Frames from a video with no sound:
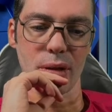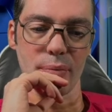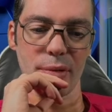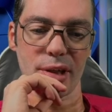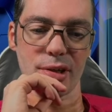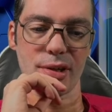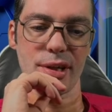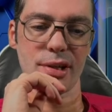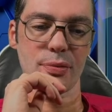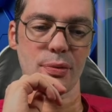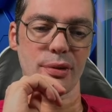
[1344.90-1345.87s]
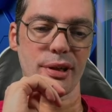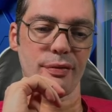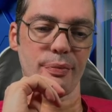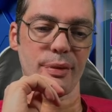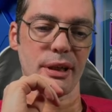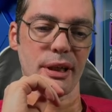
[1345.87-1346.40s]
Because this will
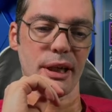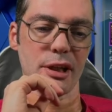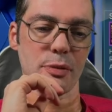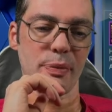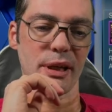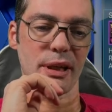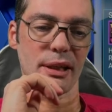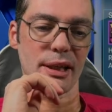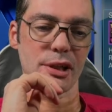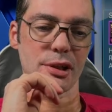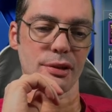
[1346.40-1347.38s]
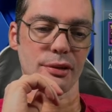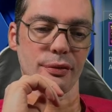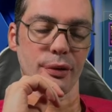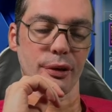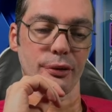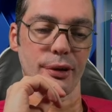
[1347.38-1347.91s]
give me HP Ally Shield
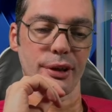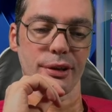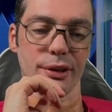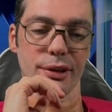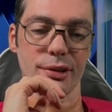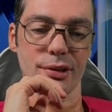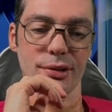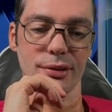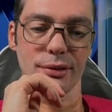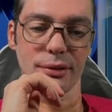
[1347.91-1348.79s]
for 3 turns.